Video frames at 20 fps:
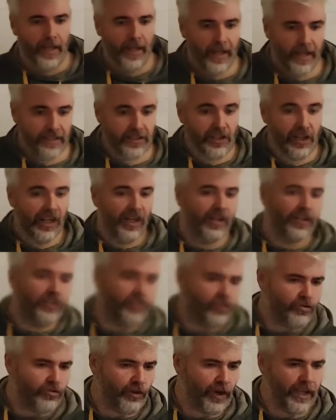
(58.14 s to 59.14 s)
And it's along a
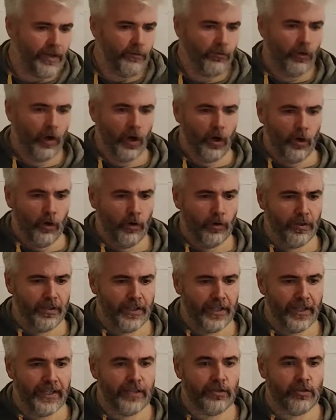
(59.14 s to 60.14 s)
straight road.
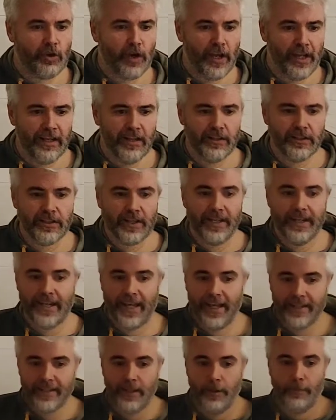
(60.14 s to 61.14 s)
The trailer is
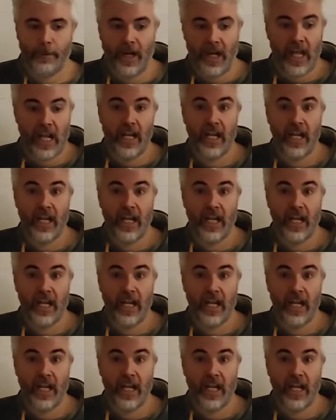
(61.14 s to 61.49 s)
connected by a